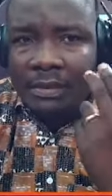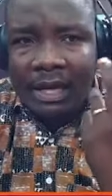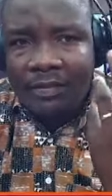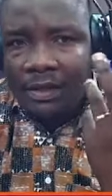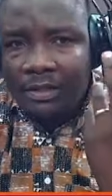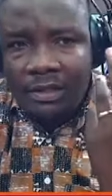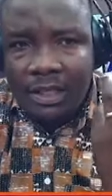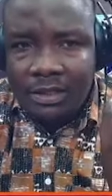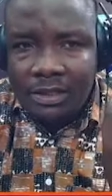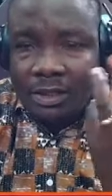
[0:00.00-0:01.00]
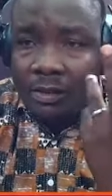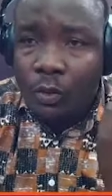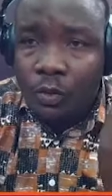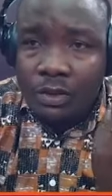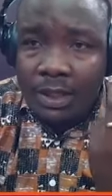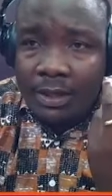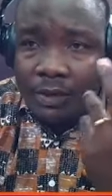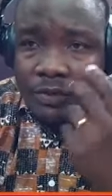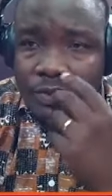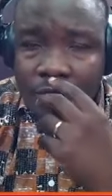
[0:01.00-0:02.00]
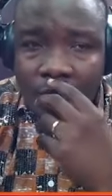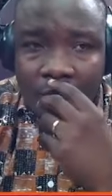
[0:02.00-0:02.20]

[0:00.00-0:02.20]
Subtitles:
having stakes in some of the hotels,